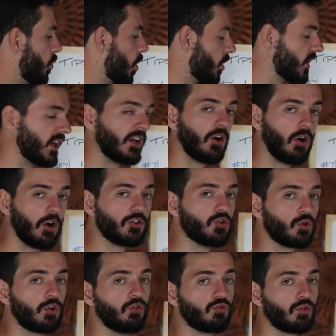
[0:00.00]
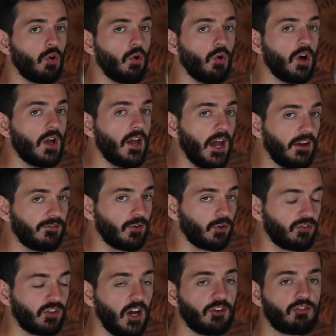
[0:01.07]
working on your control and
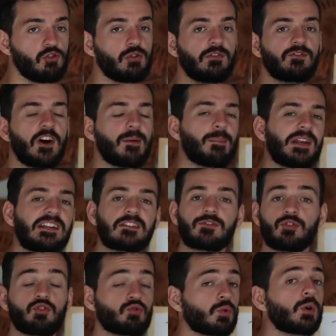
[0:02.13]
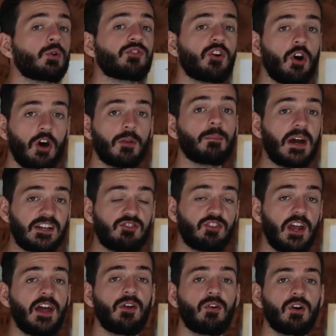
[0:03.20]
first touch. And you can find many different drills on my
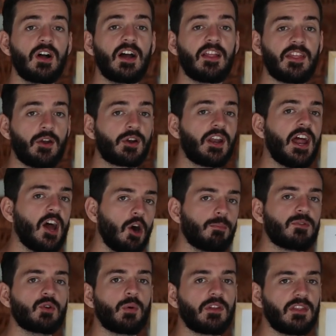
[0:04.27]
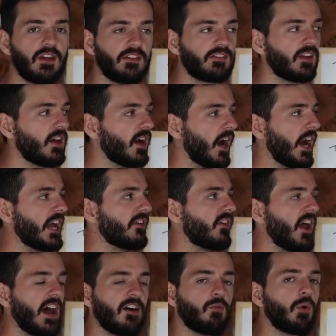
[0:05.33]
channel that are going to help you with this. I
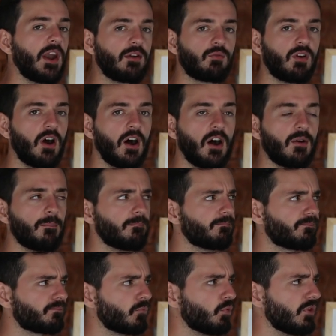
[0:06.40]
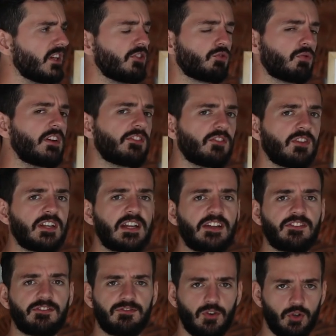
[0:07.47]
even have one released recently
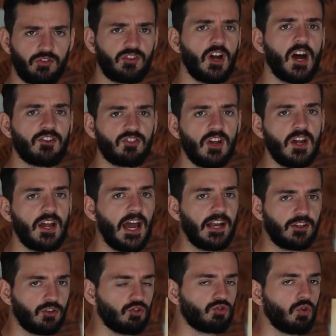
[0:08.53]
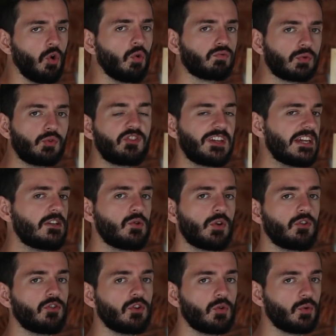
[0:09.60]
that's a first touch and control routine you
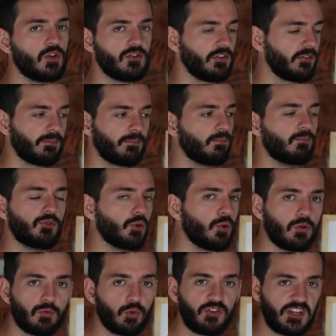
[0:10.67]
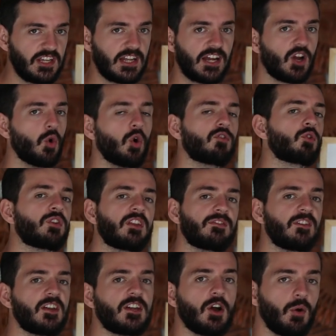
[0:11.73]
can do. You just do the routine I go over in the
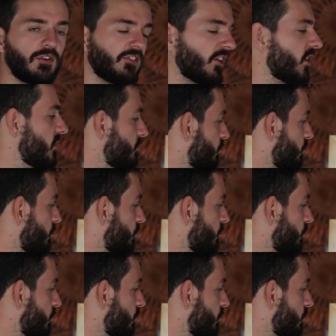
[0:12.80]
video, and it's going to